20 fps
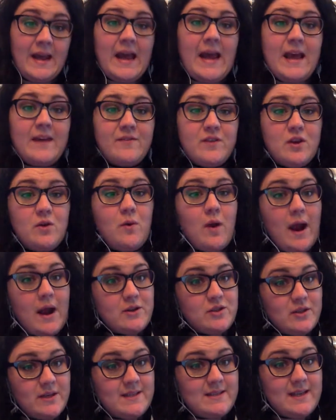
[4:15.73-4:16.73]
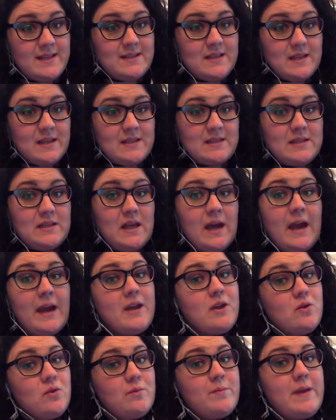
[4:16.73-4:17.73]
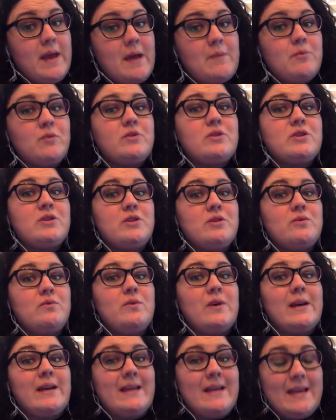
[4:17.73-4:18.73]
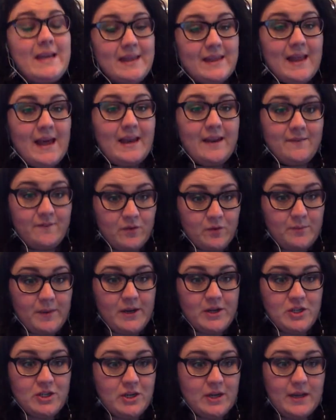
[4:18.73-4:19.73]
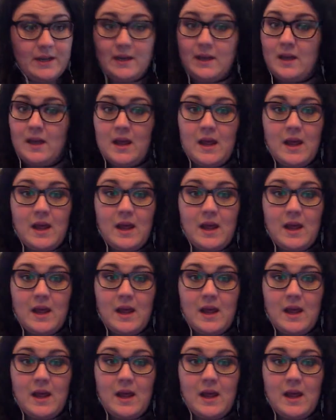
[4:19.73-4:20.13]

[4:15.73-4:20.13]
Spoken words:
If you were actually assessing this client, you would be able to get that information,